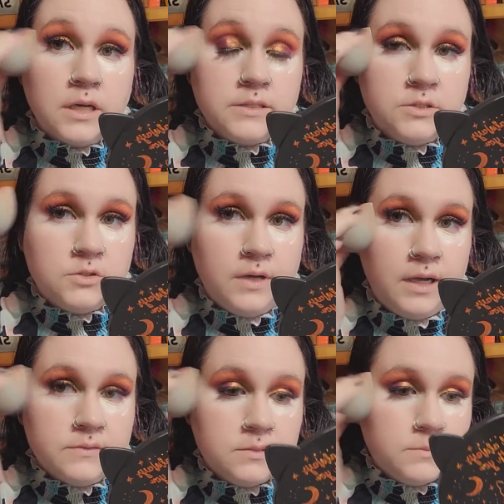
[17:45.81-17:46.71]
I do
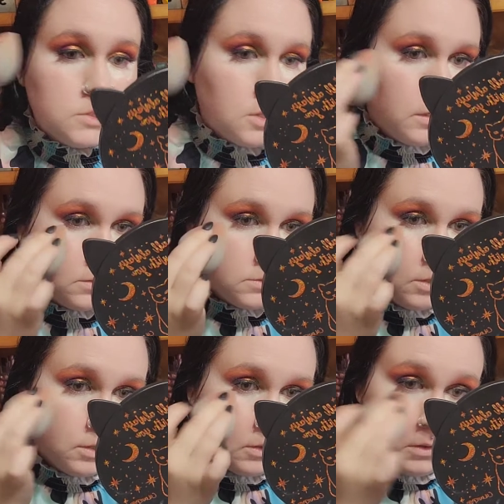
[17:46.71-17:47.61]
have some dark
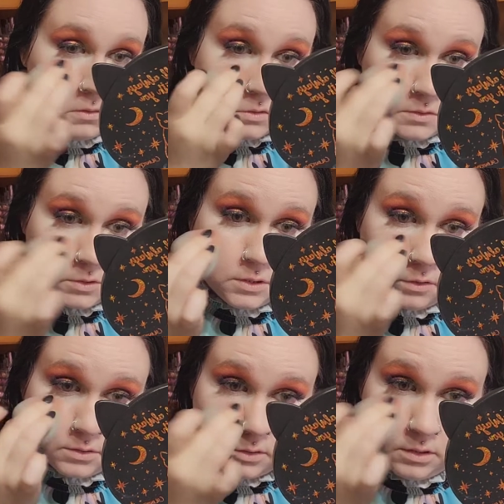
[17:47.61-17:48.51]
circles, which it
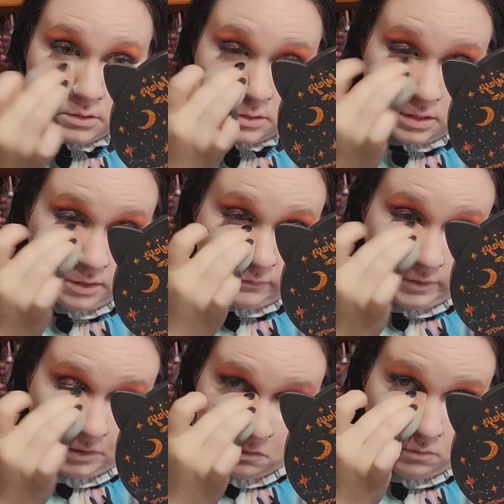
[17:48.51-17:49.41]
looks like it's
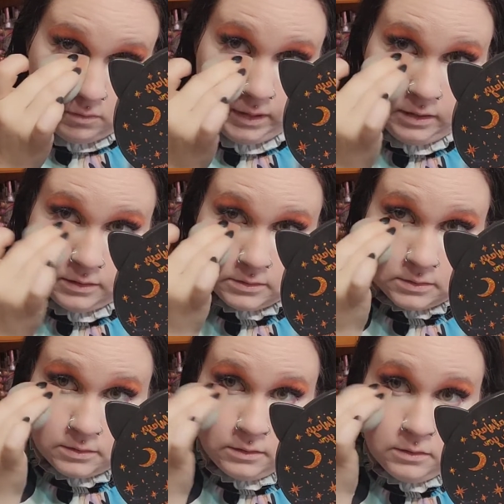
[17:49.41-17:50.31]
covering quite
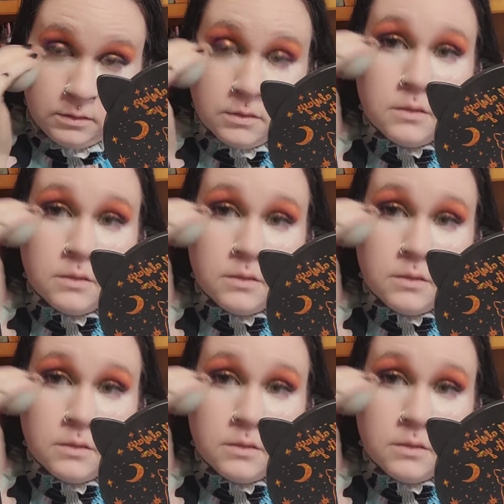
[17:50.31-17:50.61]
nicely.